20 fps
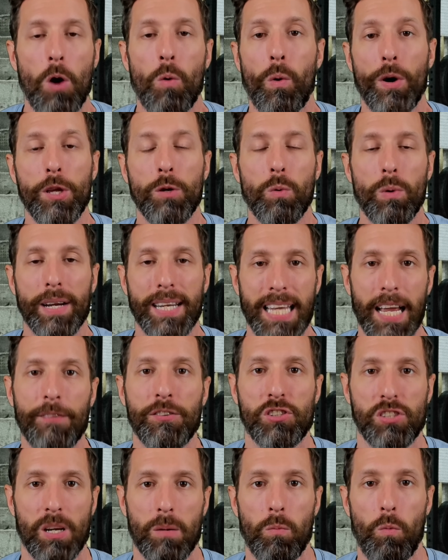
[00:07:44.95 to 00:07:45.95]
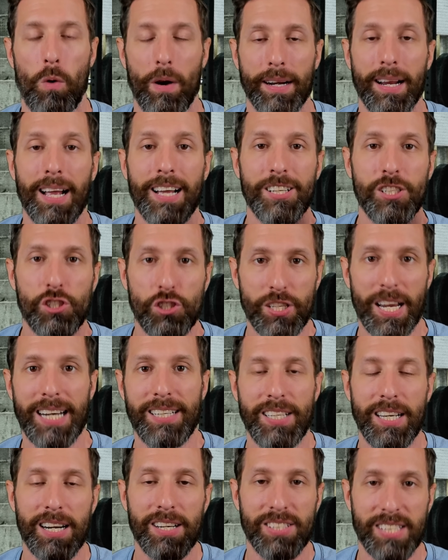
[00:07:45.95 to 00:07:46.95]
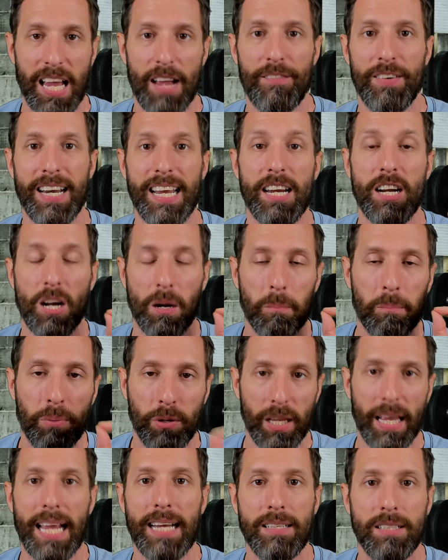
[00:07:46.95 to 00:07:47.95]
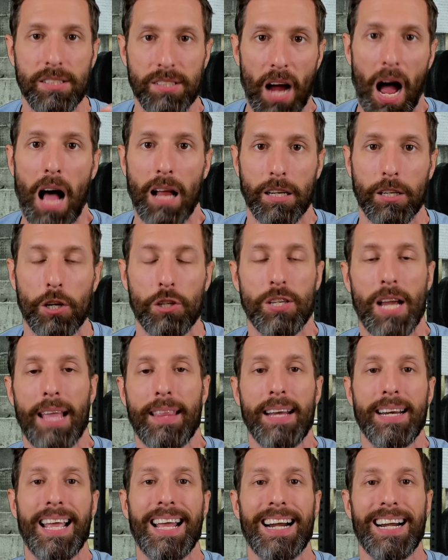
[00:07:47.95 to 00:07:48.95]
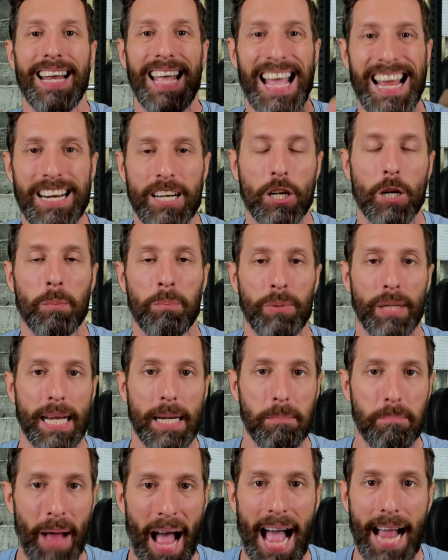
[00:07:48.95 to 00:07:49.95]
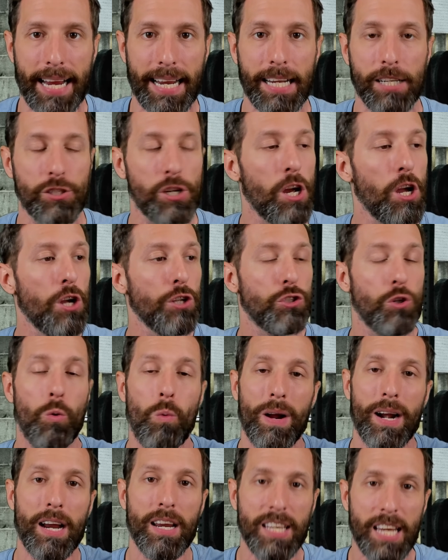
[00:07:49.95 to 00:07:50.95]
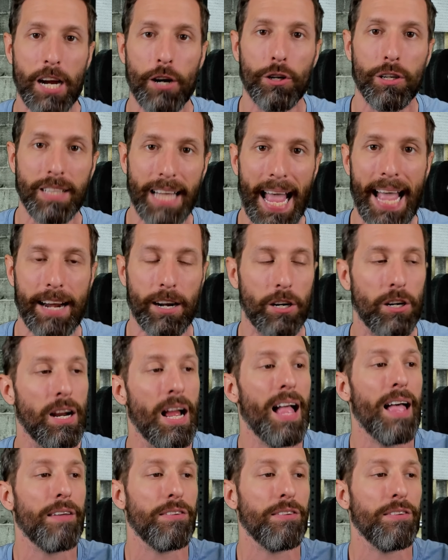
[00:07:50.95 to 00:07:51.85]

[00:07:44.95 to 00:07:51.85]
where you will give someone 60 to 70 complete dollars and then get an incomplete package to when a year later,